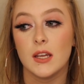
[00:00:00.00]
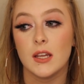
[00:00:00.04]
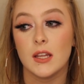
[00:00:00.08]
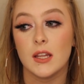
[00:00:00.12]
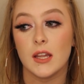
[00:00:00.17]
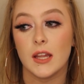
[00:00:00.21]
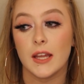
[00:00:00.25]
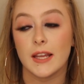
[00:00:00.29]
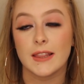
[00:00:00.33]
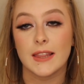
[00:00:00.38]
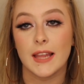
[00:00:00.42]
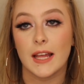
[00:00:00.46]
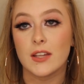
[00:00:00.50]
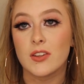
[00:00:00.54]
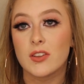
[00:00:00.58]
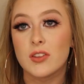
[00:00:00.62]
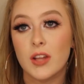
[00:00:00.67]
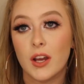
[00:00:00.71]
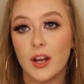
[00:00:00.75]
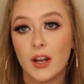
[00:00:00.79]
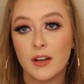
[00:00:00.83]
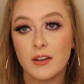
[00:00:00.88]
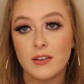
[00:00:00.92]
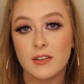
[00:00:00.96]
like, that
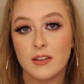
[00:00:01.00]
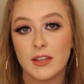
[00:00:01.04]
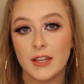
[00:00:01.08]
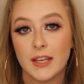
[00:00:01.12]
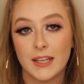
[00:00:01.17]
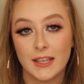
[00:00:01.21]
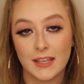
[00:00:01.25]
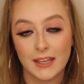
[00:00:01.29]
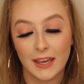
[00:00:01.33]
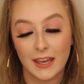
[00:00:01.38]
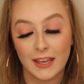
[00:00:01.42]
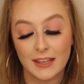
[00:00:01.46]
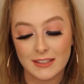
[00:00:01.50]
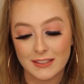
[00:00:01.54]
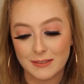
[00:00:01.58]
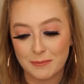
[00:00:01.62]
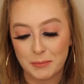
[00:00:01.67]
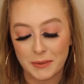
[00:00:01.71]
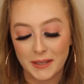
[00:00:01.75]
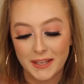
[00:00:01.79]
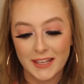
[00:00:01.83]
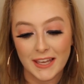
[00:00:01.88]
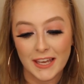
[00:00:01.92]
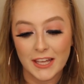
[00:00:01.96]
sucks, like,
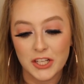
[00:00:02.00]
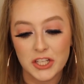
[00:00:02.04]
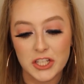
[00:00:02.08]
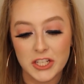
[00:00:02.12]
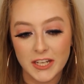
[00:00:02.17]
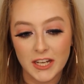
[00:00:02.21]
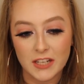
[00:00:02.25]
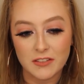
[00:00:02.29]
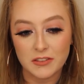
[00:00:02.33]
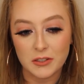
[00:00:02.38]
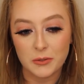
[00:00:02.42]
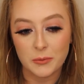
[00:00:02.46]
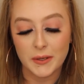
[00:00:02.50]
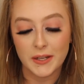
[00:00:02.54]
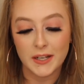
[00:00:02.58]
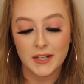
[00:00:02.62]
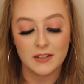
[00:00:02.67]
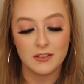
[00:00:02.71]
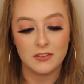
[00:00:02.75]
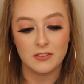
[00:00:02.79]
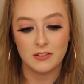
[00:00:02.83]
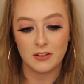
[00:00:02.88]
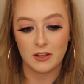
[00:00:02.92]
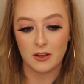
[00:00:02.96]
being itchy
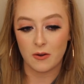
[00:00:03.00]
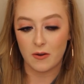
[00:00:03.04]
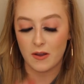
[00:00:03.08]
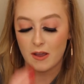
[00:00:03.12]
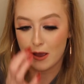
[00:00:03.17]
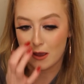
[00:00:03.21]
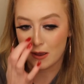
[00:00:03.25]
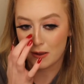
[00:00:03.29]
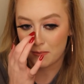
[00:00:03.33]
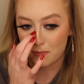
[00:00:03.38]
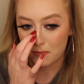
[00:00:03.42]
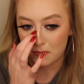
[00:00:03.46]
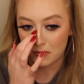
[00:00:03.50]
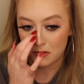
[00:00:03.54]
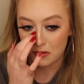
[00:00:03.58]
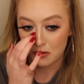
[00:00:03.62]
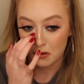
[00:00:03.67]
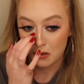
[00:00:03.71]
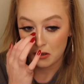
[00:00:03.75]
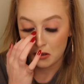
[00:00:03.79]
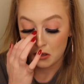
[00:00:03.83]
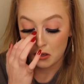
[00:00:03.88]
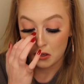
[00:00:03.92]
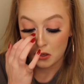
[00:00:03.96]
everywhere. So,
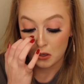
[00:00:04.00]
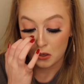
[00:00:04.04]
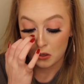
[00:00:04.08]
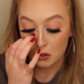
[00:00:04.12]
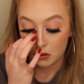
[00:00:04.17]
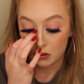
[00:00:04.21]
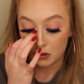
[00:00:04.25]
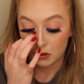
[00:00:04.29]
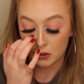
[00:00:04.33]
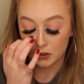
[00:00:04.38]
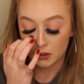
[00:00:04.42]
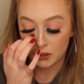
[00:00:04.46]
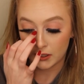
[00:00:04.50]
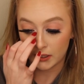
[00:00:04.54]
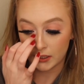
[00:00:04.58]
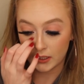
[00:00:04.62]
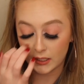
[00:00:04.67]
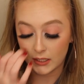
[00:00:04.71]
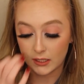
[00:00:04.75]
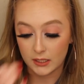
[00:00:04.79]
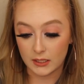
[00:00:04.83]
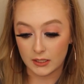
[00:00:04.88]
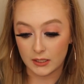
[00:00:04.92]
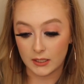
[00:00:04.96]

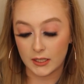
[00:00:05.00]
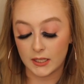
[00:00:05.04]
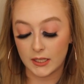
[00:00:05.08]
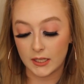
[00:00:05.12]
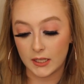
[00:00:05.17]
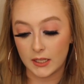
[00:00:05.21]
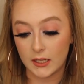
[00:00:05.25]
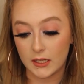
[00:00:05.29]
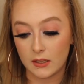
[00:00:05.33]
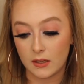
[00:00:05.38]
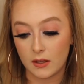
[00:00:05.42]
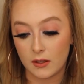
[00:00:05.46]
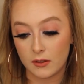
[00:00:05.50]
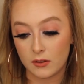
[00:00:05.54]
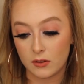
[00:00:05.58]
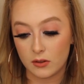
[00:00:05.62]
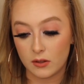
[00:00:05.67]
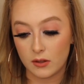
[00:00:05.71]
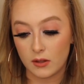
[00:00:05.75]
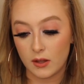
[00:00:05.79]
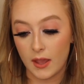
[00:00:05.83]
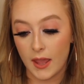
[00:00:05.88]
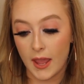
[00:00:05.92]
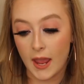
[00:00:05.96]
he
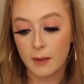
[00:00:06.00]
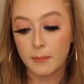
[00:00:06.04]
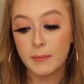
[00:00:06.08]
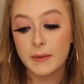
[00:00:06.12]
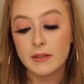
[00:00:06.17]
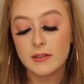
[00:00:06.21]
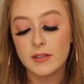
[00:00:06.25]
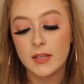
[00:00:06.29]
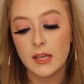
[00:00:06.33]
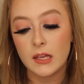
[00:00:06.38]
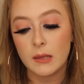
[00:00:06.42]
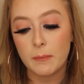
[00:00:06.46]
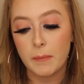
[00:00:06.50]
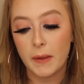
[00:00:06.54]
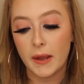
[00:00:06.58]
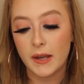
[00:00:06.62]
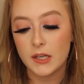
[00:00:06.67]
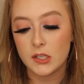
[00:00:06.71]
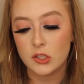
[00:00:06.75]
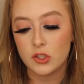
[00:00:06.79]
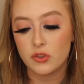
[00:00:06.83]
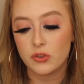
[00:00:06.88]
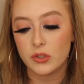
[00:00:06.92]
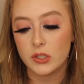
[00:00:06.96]
had me take
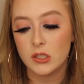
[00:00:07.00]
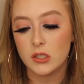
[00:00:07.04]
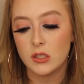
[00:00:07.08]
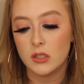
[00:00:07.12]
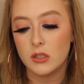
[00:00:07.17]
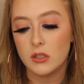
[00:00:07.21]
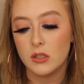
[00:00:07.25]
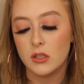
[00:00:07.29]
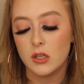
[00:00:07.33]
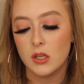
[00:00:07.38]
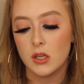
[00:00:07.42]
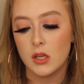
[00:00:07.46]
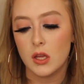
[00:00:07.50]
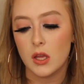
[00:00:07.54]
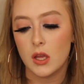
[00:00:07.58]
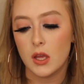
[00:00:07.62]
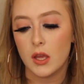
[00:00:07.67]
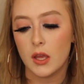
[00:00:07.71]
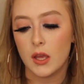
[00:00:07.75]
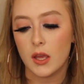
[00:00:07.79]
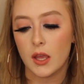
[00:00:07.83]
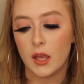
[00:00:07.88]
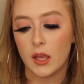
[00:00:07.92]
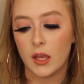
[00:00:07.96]
Benadryl,
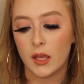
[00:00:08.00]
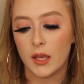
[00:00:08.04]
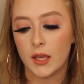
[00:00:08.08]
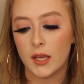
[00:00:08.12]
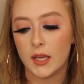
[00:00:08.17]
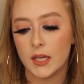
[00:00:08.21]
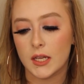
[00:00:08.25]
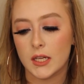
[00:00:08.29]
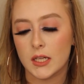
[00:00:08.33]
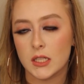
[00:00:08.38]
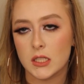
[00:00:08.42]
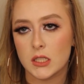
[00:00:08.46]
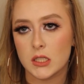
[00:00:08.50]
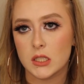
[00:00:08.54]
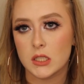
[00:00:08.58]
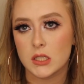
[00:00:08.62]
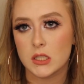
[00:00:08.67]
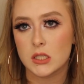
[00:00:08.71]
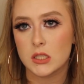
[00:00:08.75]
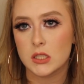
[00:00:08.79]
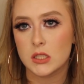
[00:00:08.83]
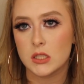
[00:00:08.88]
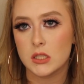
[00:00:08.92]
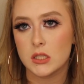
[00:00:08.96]
and,
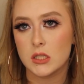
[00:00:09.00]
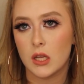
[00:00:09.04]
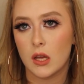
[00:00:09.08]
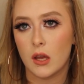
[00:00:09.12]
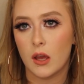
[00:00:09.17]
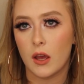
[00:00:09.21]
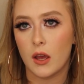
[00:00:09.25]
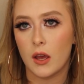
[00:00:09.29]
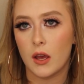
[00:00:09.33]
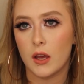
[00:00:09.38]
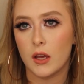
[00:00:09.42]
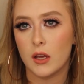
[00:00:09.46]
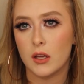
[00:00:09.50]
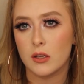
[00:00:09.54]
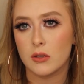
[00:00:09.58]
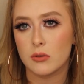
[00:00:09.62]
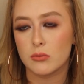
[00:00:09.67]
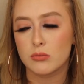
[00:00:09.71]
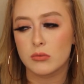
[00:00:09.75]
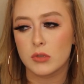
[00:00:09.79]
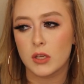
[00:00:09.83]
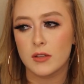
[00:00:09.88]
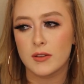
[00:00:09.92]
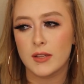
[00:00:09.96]

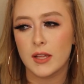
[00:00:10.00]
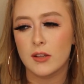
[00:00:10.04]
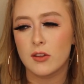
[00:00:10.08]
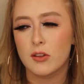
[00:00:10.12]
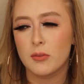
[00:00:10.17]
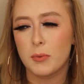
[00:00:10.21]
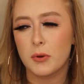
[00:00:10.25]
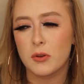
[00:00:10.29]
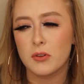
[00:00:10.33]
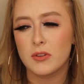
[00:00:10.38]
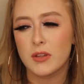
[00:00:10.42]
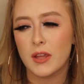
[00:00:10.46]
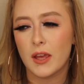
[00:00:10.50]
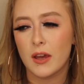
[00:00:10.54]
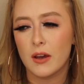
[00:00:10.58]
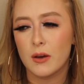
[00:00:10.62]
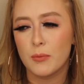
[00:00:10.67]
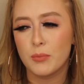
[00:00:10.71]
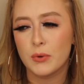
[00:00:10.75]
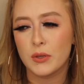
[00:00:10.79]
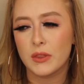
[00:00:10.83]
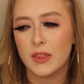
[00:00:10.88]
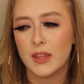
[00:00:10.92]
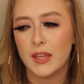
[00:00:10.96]
because that's supposed to
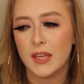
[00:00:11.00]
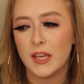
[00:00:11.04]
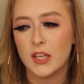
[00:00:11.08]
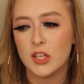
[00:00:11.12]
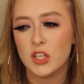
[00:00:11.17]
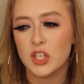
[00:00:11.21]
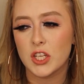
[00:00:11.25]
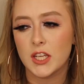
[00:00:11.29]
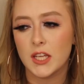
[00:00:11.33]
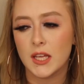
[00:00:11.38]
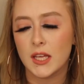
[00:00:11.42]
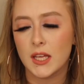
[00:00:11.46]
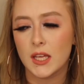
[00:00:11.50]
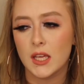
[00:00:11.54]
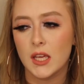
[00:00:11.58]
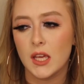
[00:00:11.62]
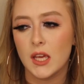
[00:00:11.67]
help with the itching,